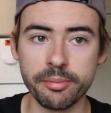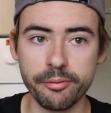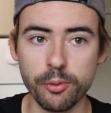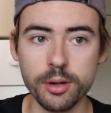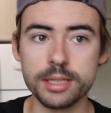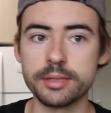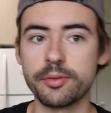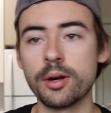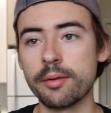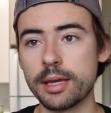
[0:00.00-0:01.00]
before, because if you
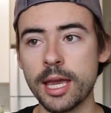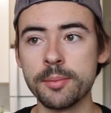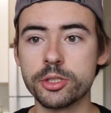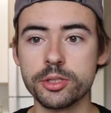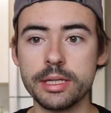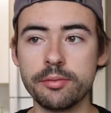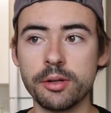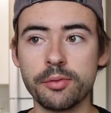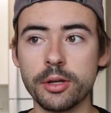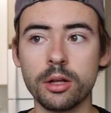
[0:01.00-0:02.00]
don't have that chemistry, even
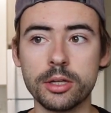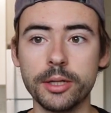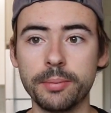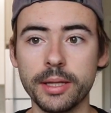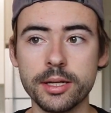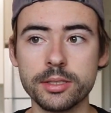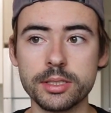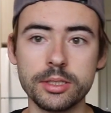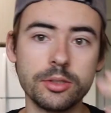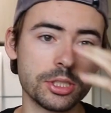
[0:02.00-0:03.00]
if they're all good players,
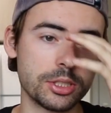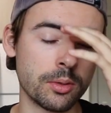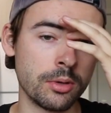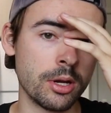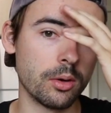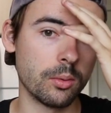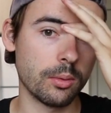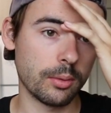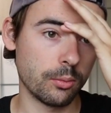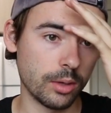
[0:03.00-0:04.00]
you just don't know
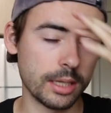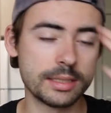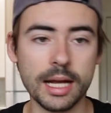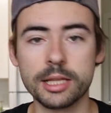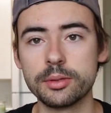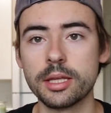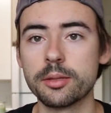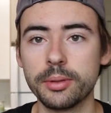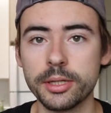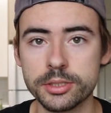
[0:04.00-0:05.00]
exactly what the other
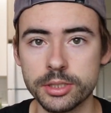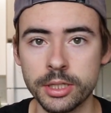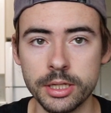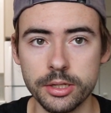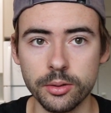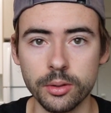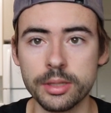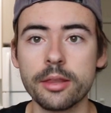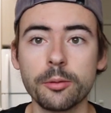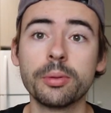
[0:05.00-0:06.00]
players are going to do, or
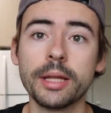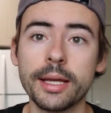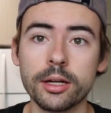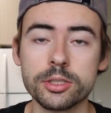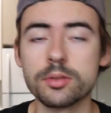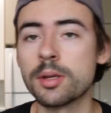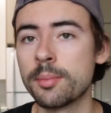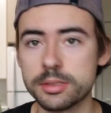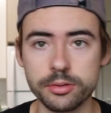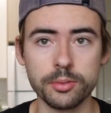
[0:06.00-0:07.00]
the other player. So
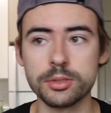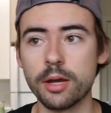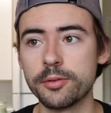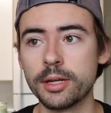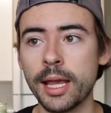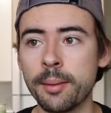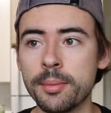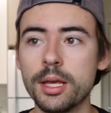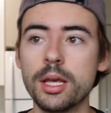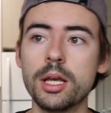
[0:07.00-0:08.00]
sometimes it throws off your game.
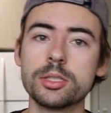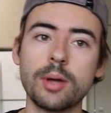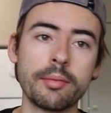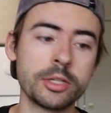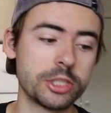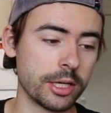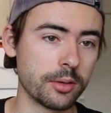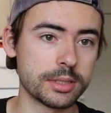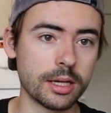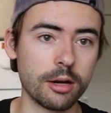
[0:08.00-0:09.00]
So having Django
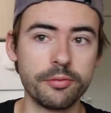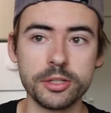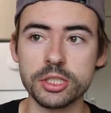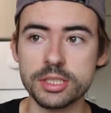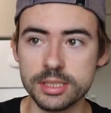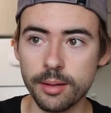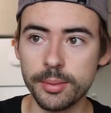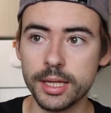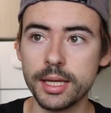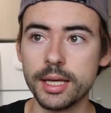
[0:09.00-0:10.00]
as like our official
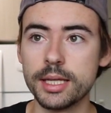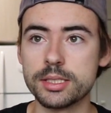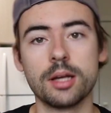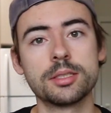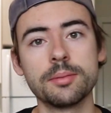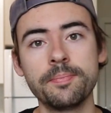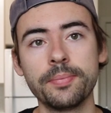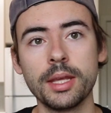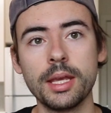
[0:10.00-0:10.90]
sub is awesome.